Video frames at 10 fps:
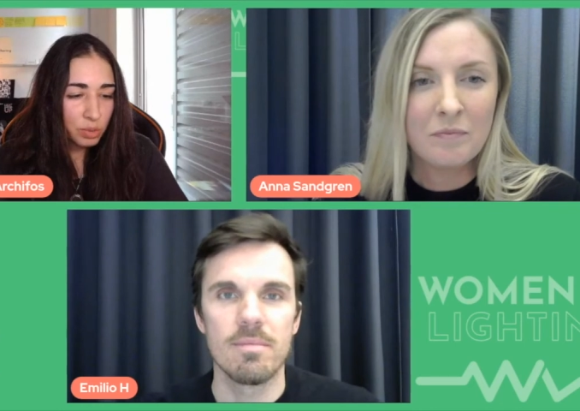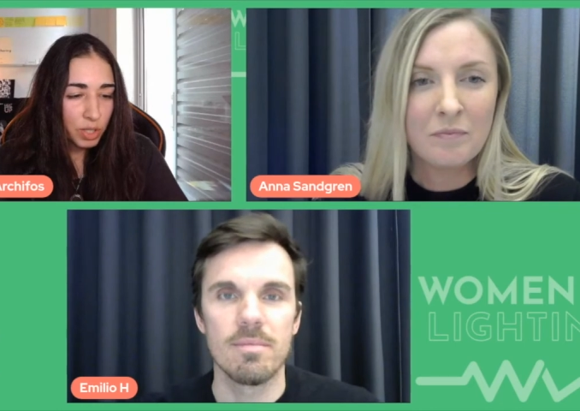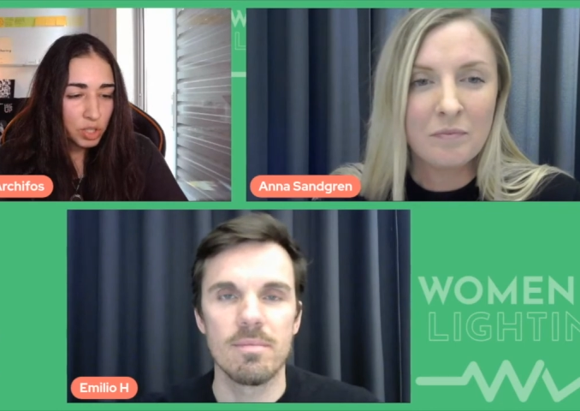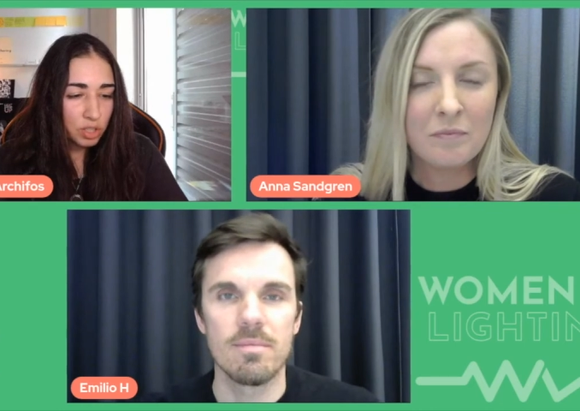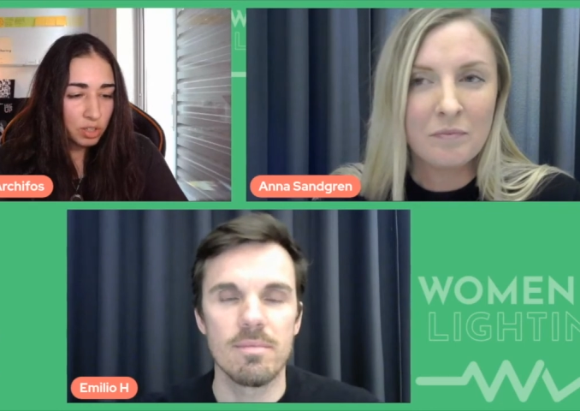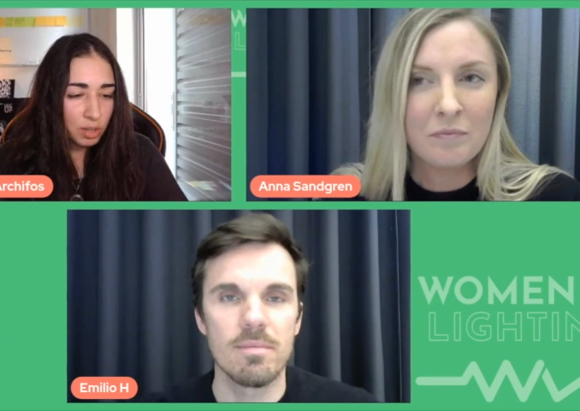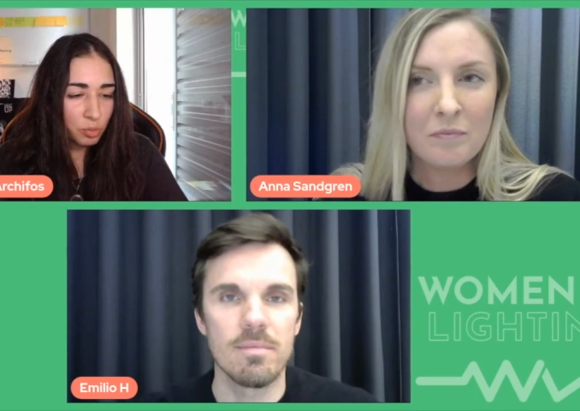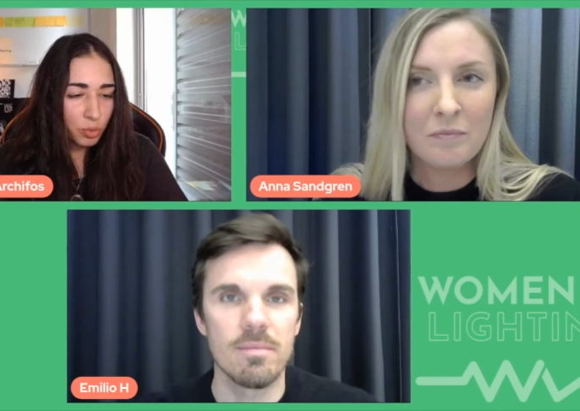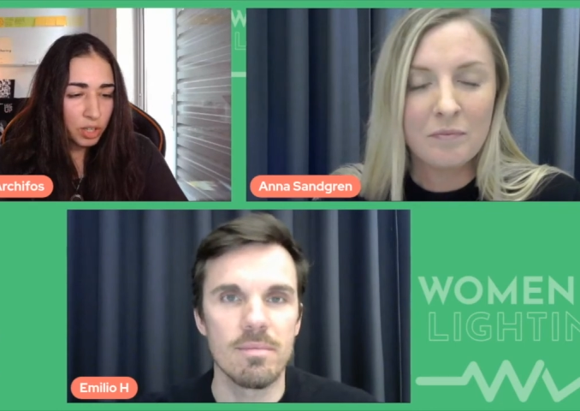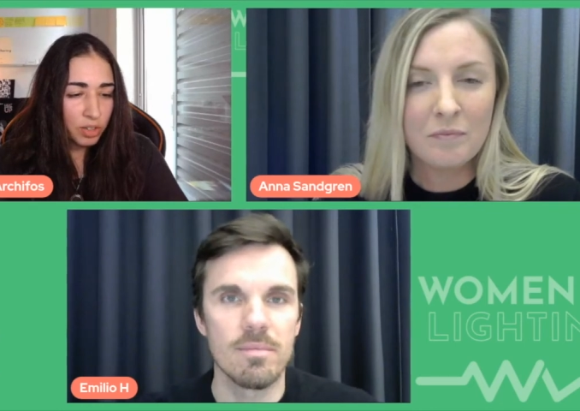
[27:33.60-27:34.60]
Speaker 1: question. Um,
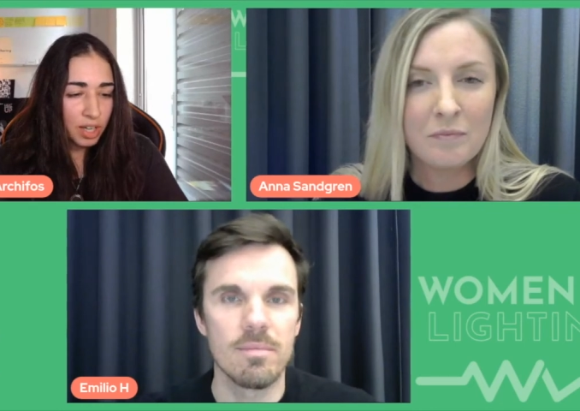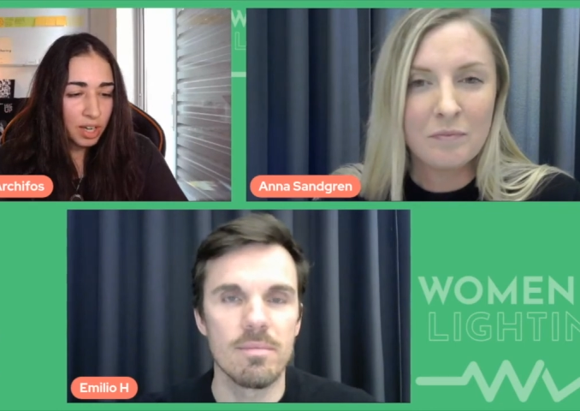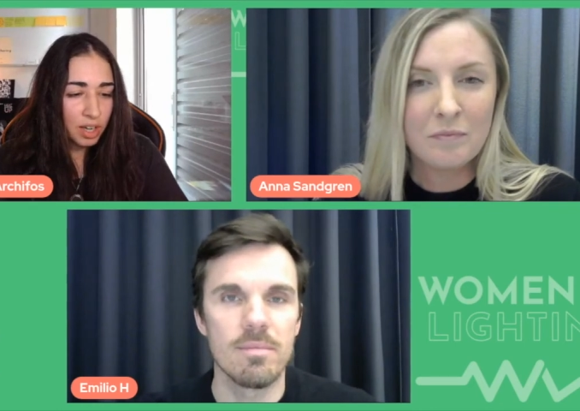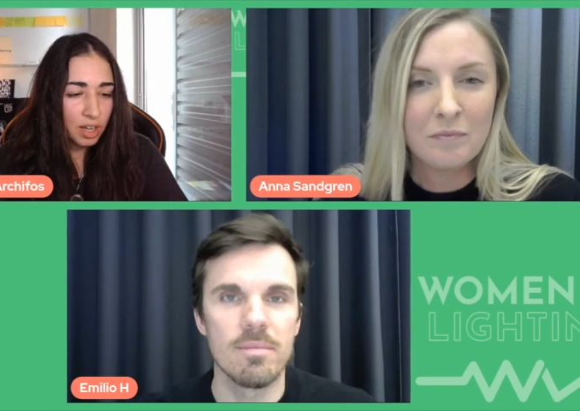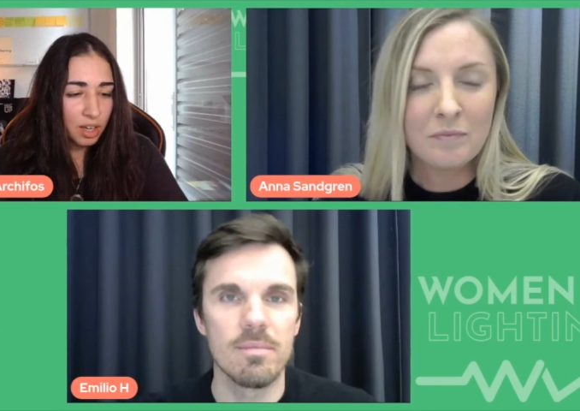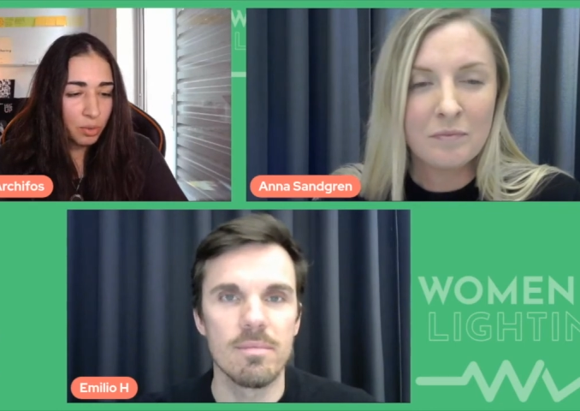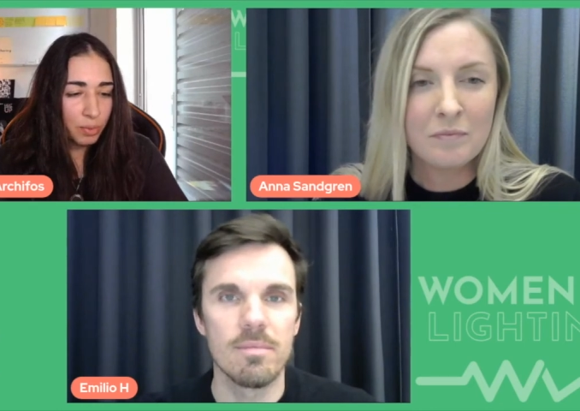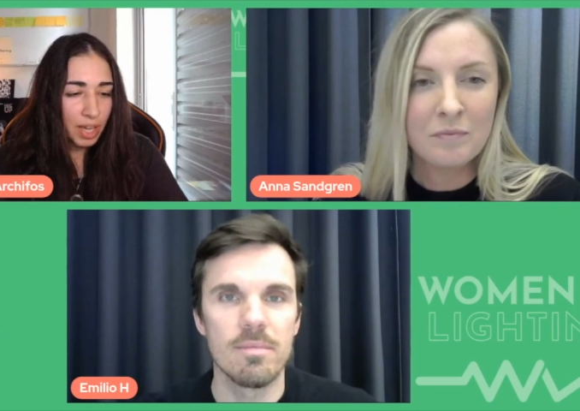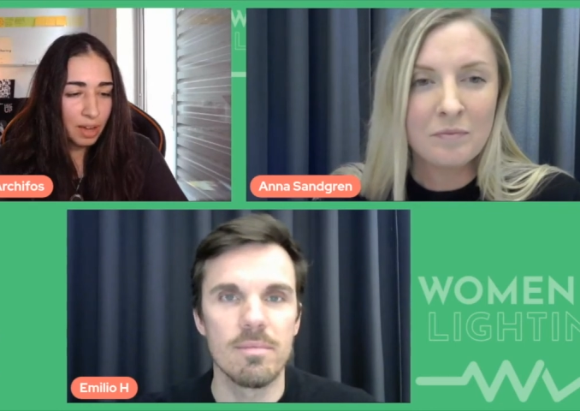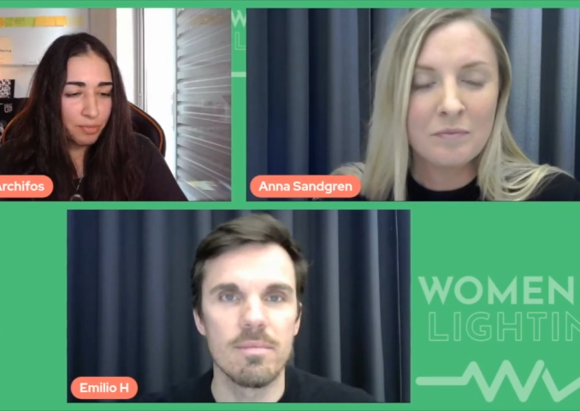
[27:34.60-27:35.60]
we're gonna
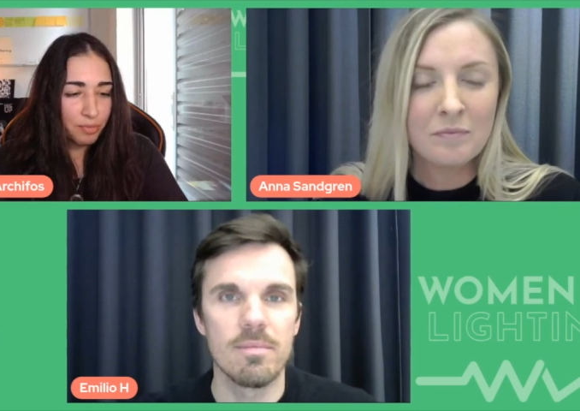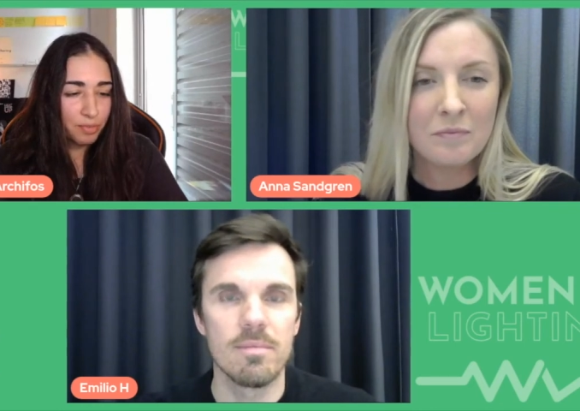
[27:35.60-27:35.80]
we have,